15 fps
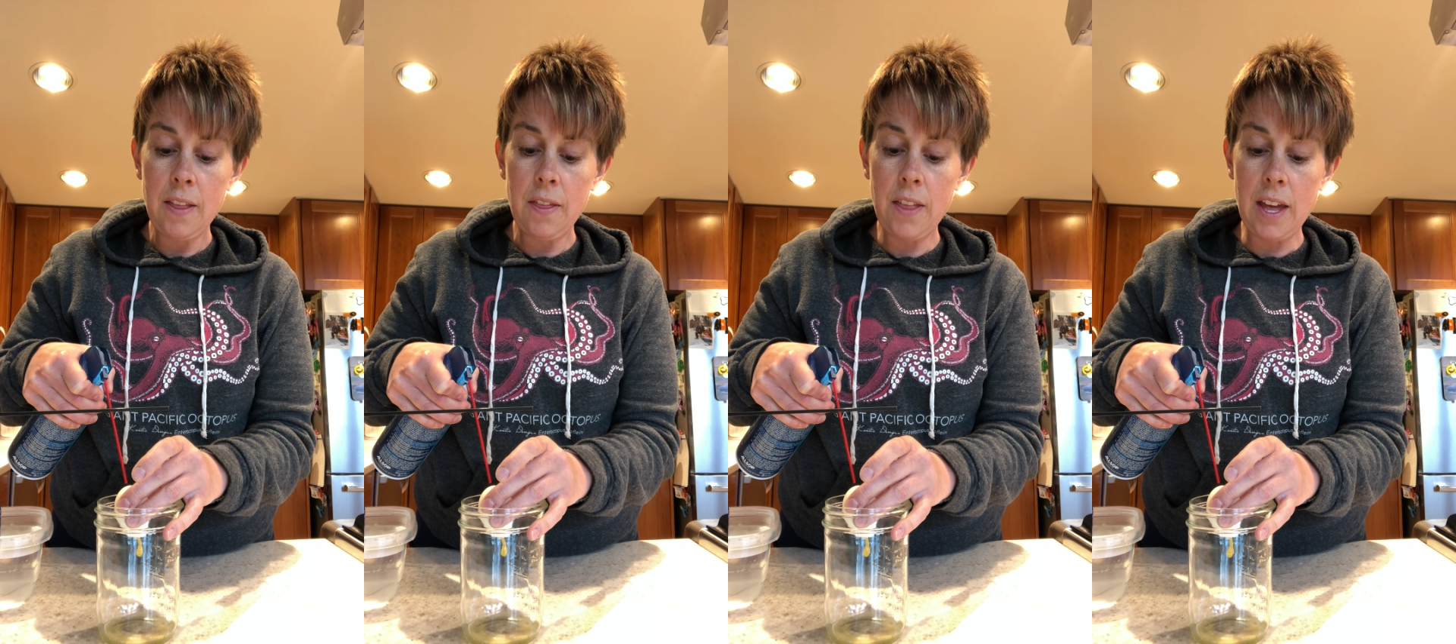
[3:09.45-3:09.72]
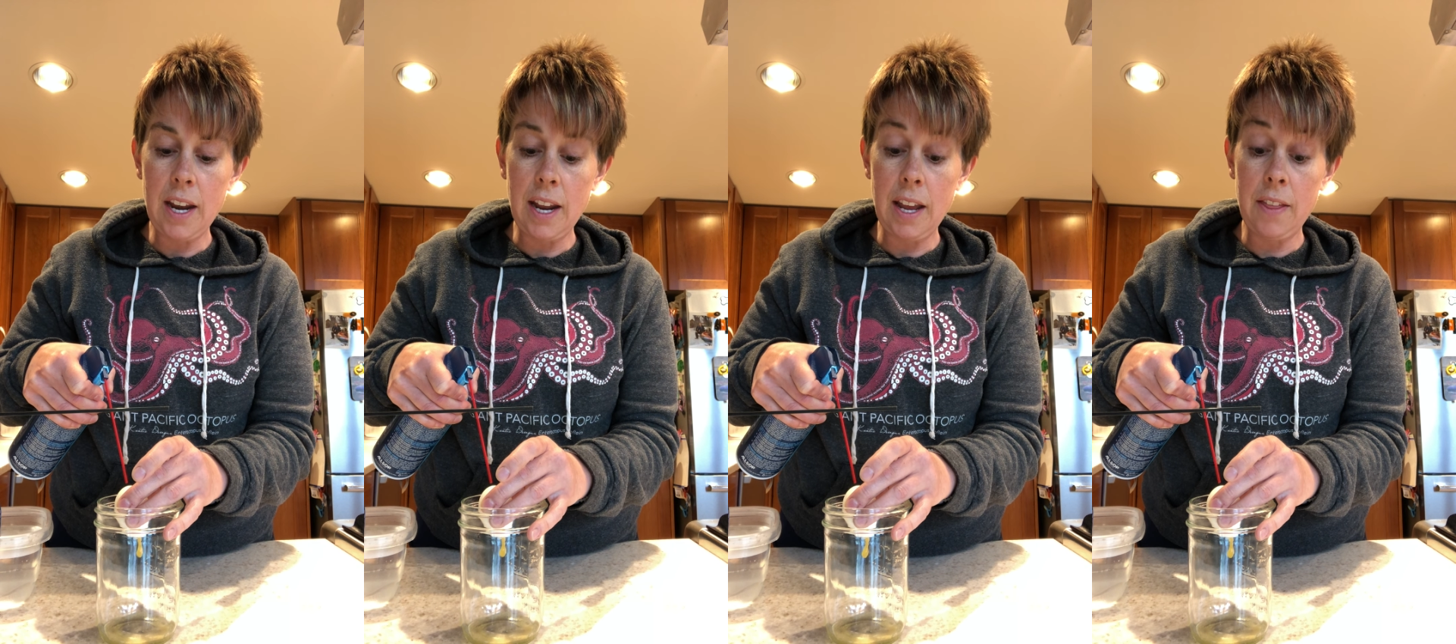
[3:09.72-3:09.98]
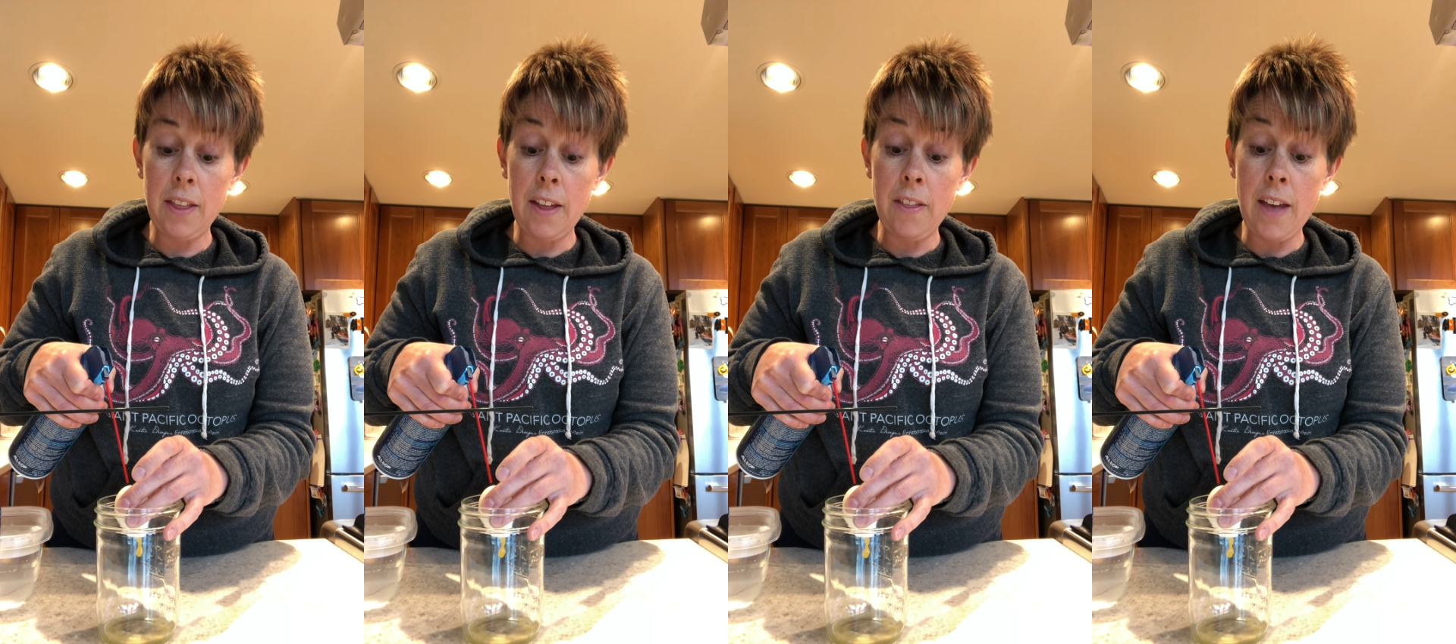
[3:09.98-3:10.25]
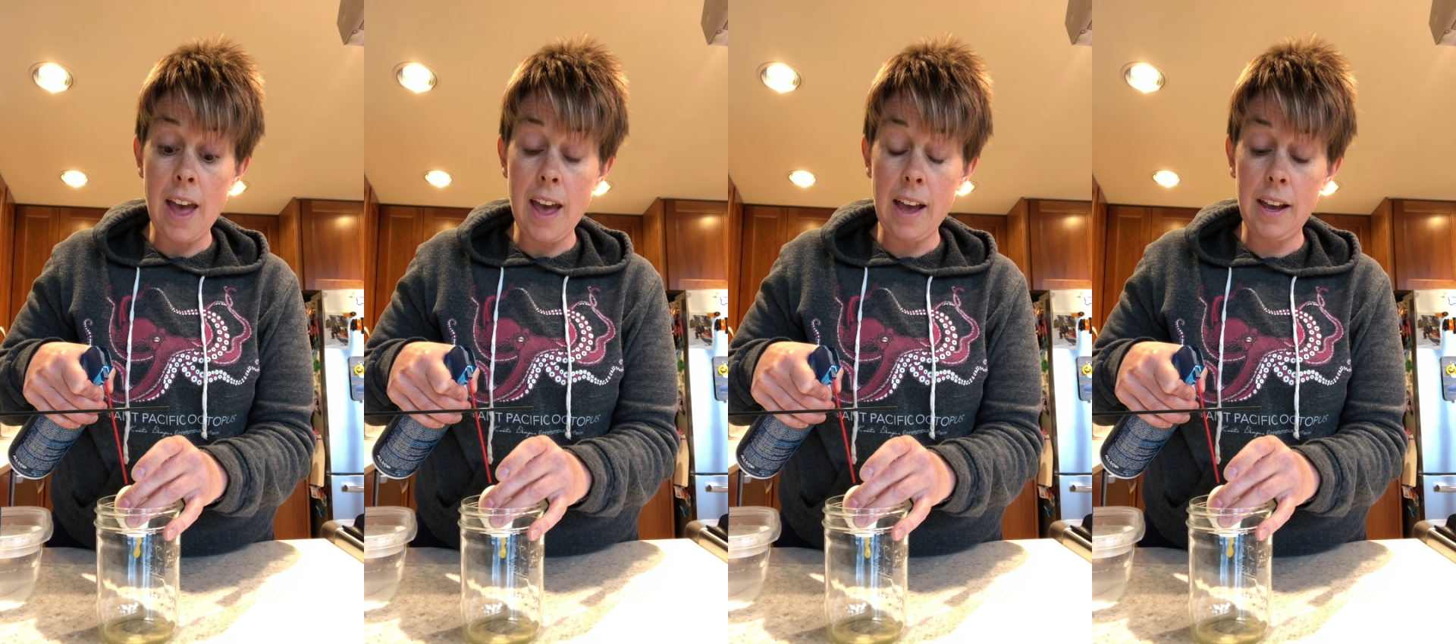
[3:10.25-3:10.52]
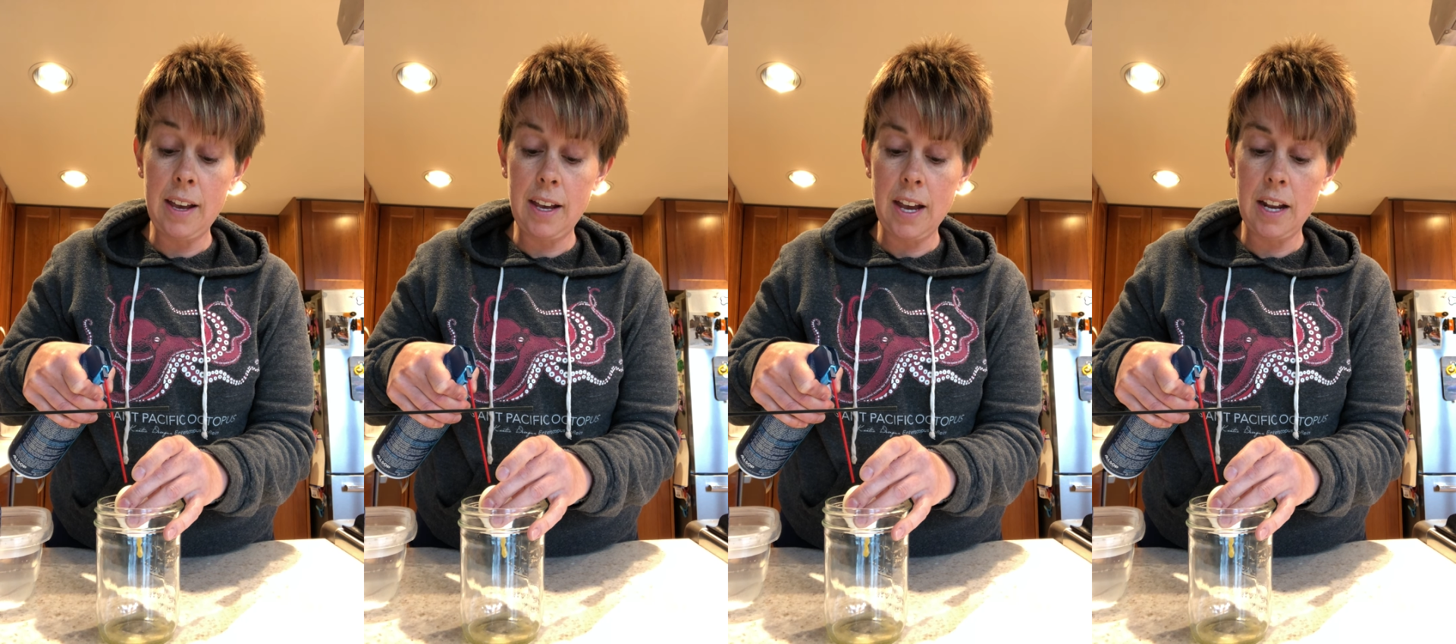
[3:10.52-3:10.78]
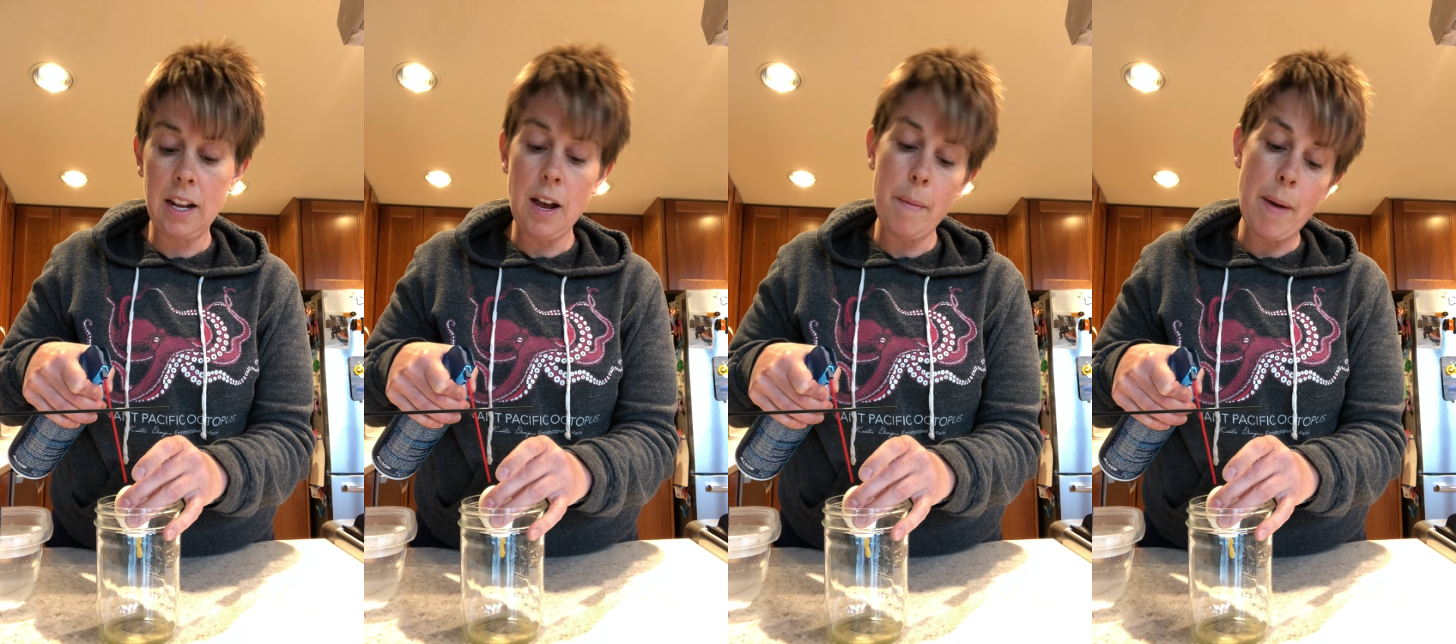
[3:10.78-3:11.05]
then the egg
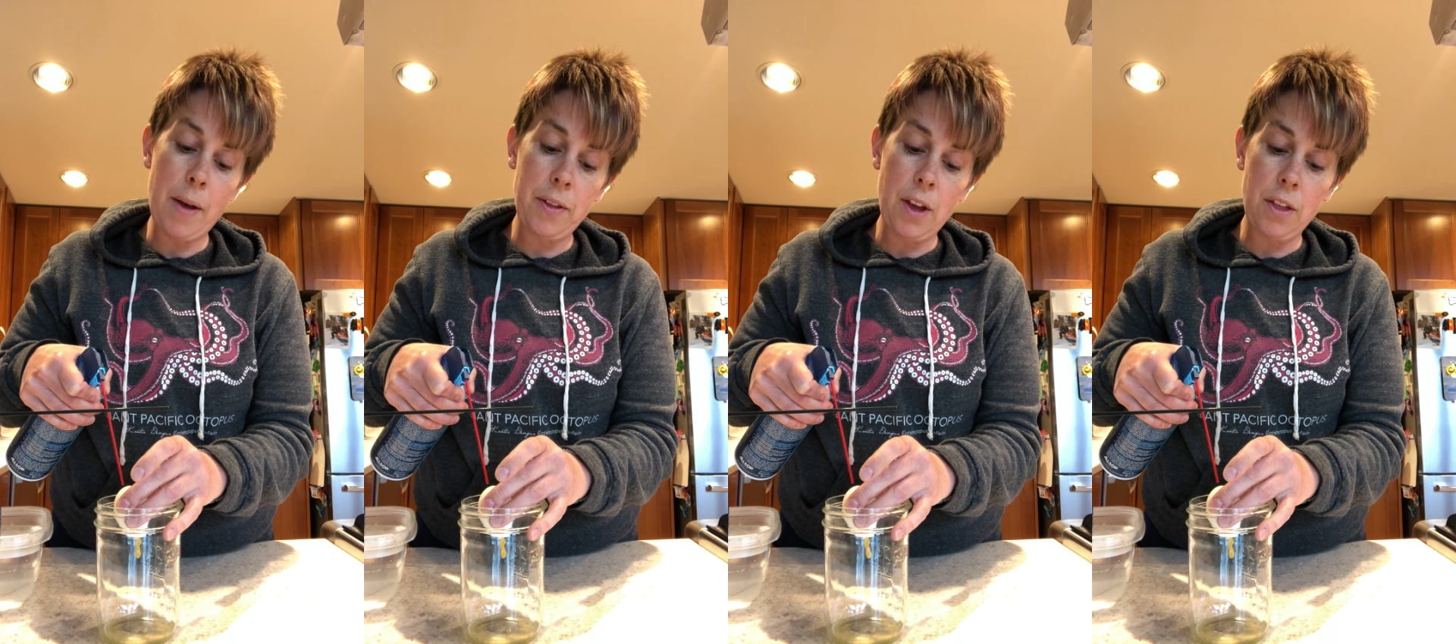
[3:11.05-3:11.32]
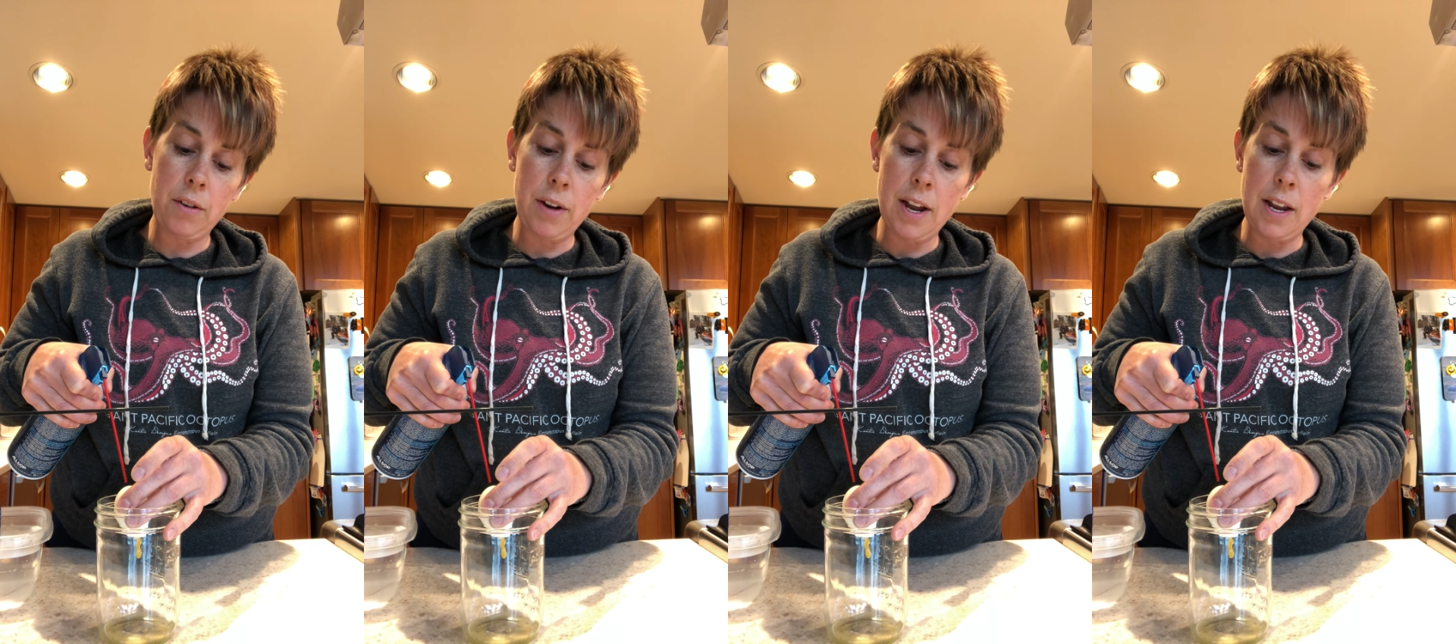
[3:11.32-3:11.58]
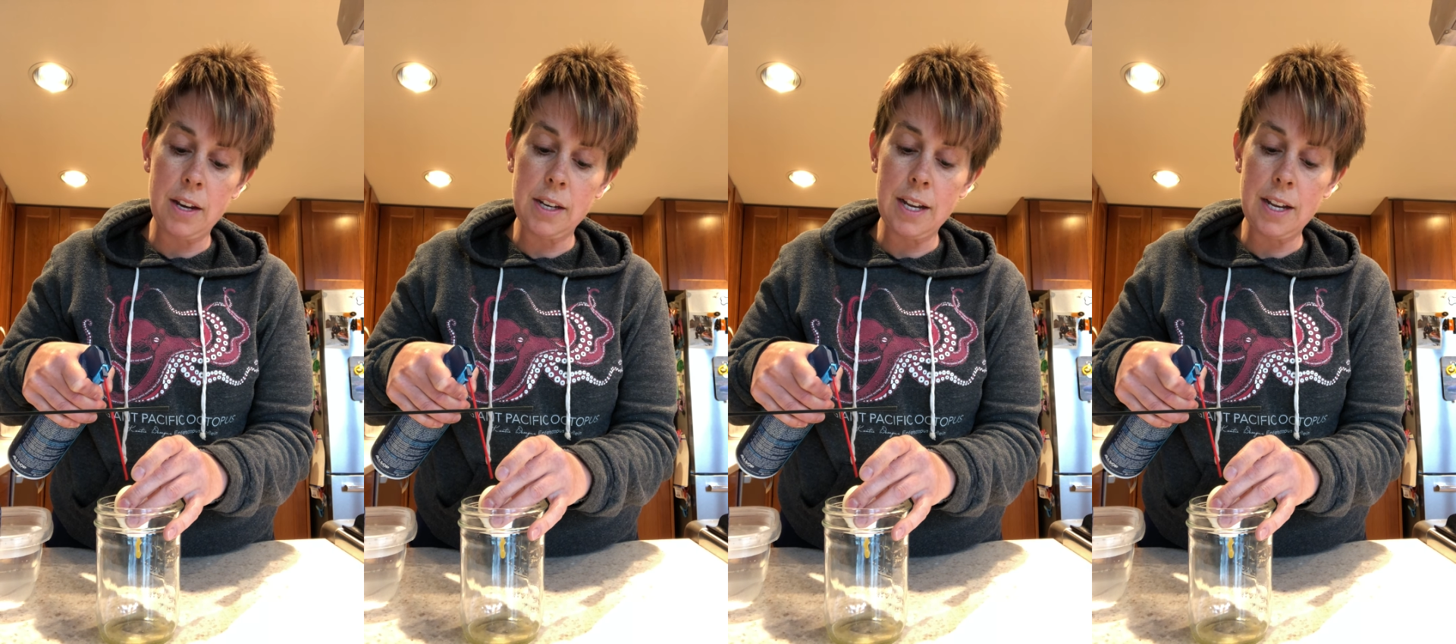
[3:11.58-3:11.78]
can come out the other end